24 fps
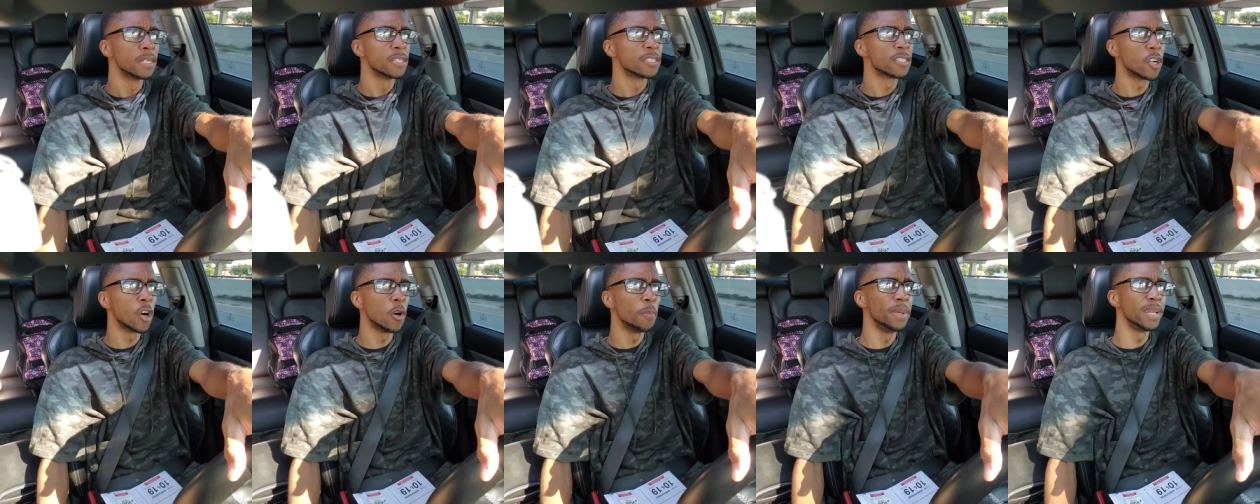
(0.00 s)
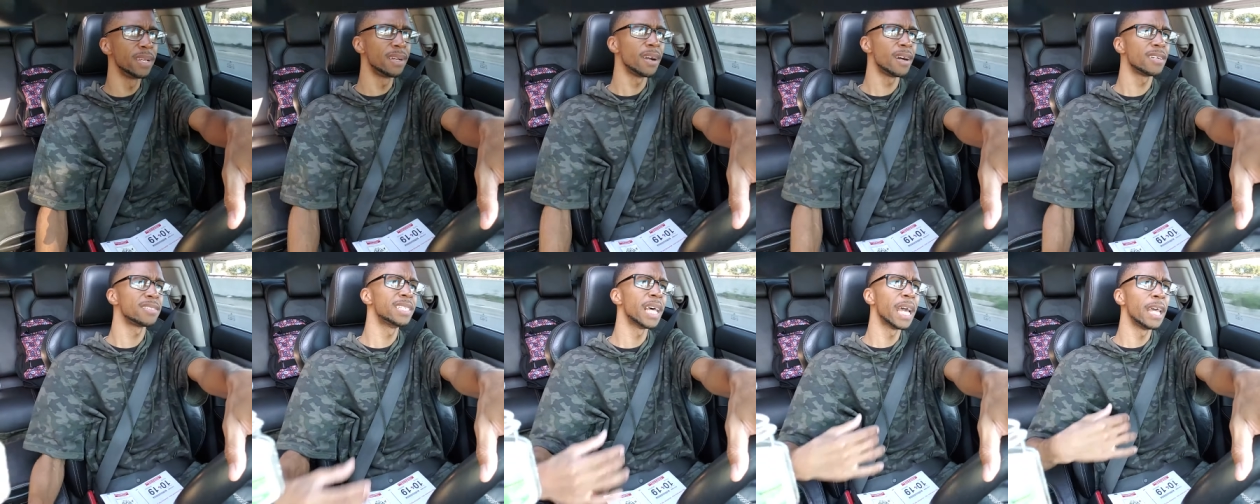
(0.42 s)
So
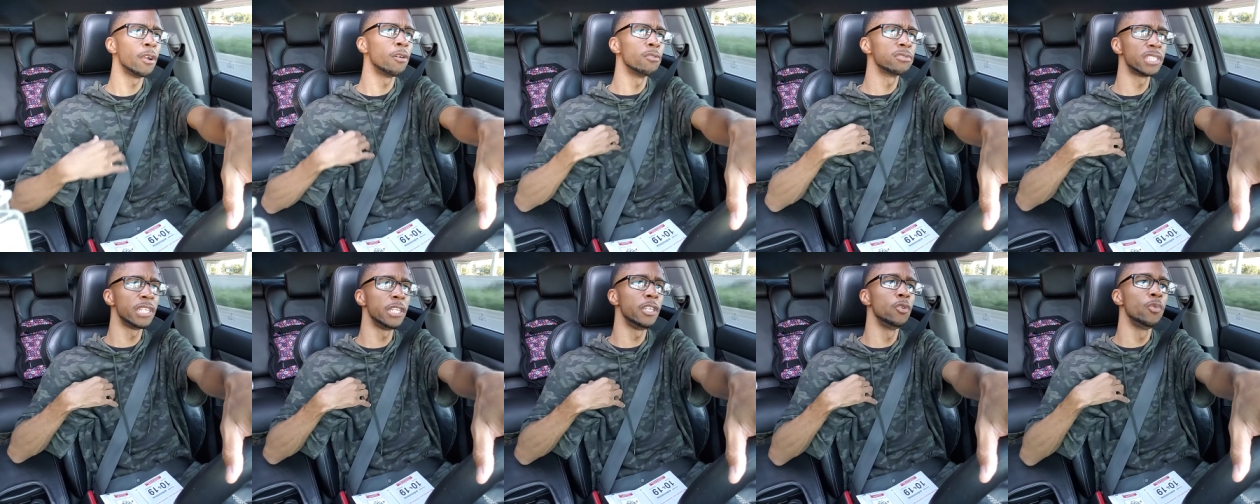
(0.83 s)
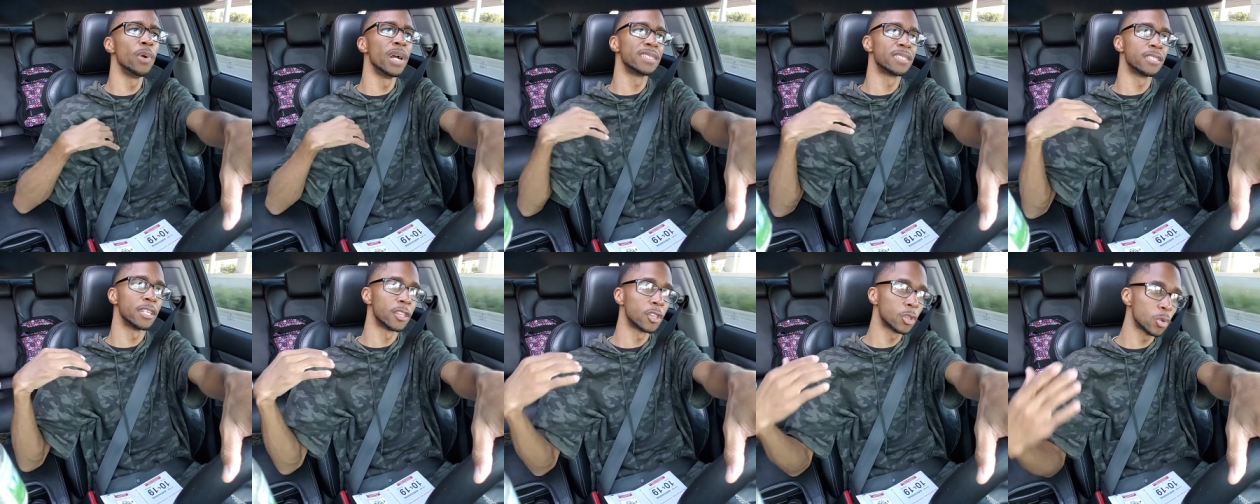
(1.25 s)
because they don't see you
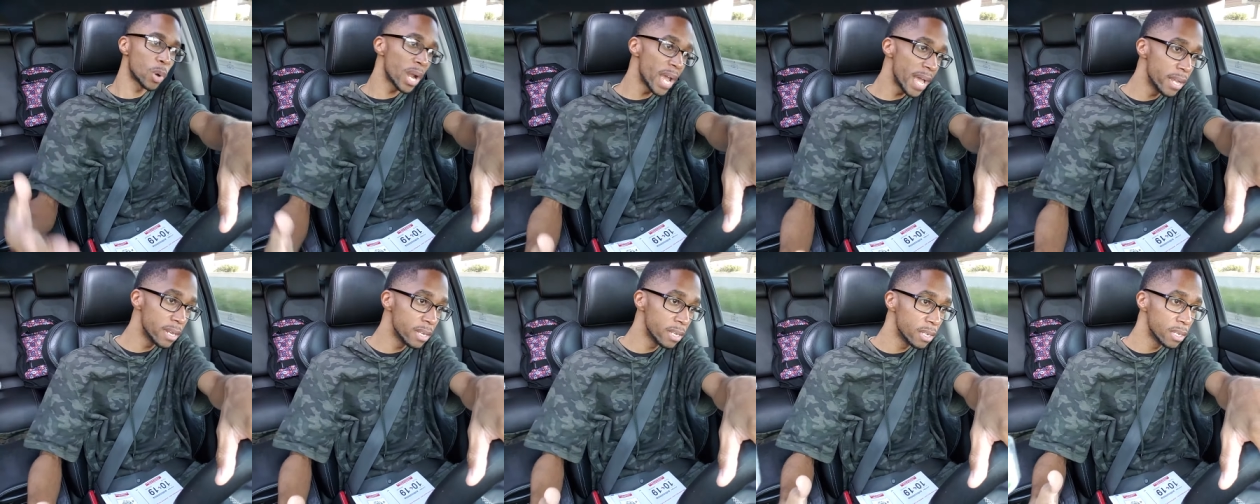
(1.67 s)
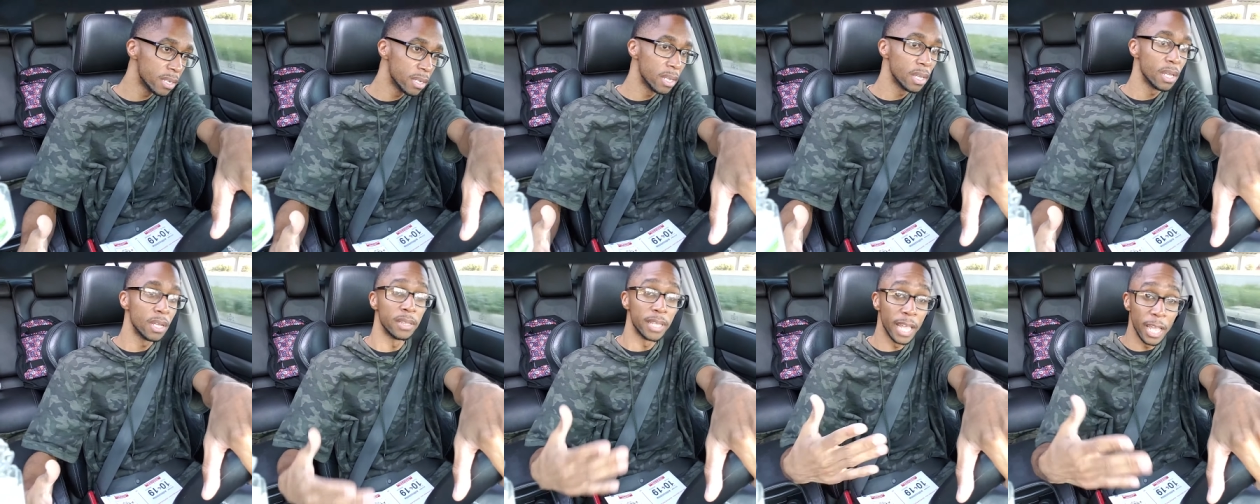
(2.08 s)
as a threat,
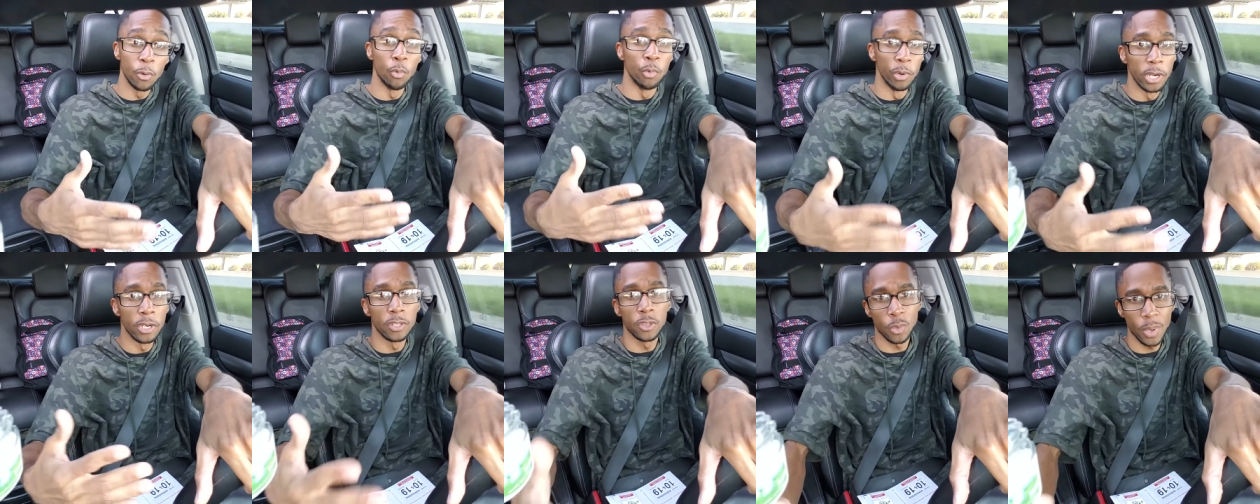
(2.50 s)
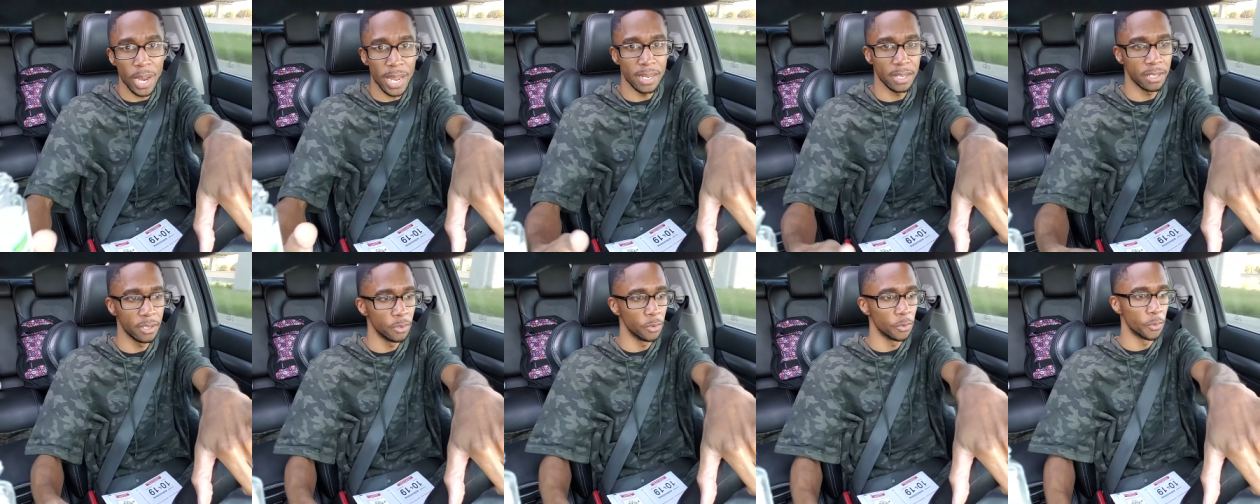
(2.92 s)
they will
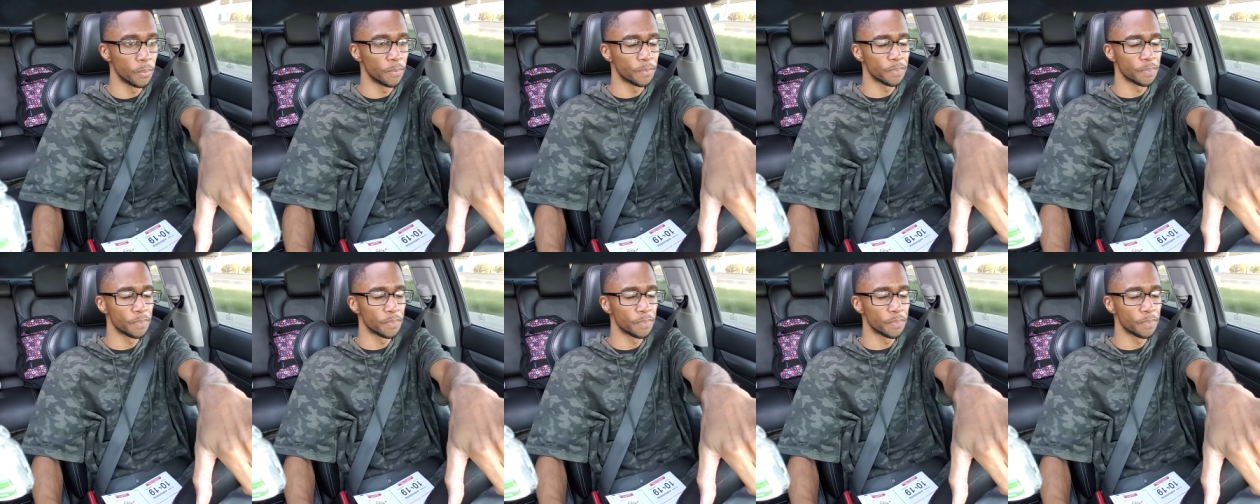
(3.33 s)
threaten you.